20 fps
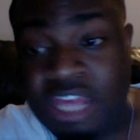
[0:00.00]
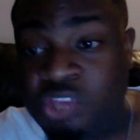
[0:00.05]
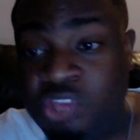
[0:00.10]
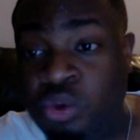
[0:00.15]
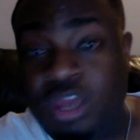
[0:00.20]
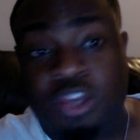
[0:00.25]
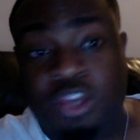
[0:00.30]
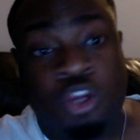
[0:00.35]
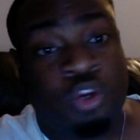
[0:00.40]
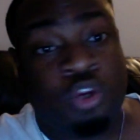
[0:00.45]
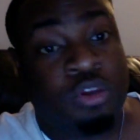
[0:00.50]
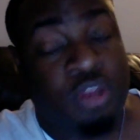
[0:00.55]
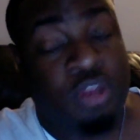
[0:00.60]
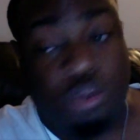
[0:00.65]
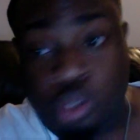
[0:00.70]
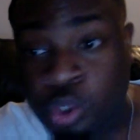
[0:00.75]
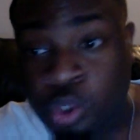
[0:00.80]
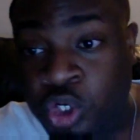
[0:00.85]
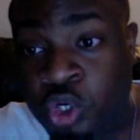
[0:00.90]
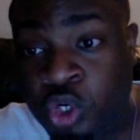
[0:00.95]
You had the,
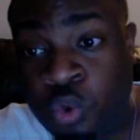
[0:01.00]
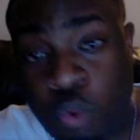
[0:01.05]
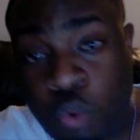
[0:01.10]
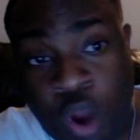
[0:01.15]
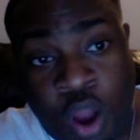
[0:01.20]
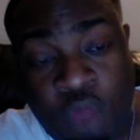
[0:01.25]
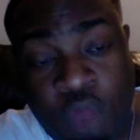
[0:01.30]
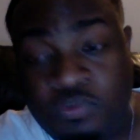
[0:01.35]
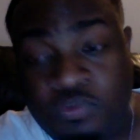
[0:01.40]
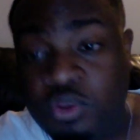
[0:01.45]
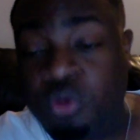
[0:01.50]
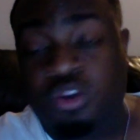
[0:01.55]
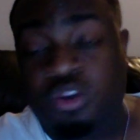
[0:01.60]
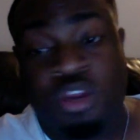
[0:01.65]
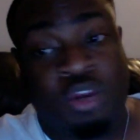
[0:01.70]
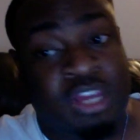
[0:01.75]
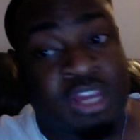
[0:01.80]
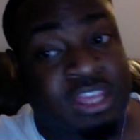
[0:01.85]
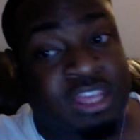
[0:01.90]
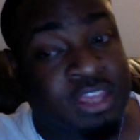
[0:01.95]
you're in the crown, you you're
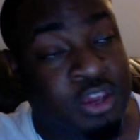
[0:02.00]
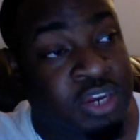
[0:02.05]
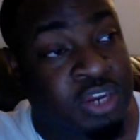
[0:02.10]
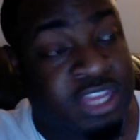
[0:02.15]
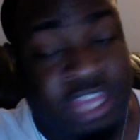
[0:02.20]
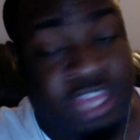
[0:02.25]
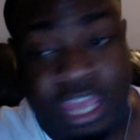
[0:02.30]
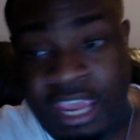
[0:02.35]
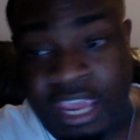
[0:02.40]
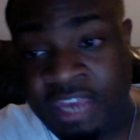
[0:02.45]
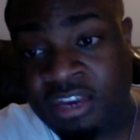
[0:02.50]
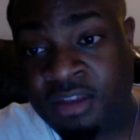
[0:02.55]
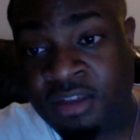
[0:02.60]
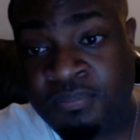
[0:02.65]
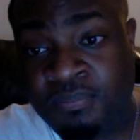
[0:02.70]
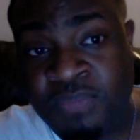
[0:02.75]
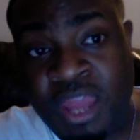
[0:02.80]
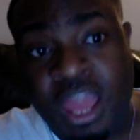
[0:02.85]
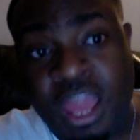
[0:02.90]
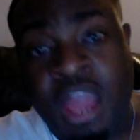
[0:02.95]
in the, you're in the kingdom,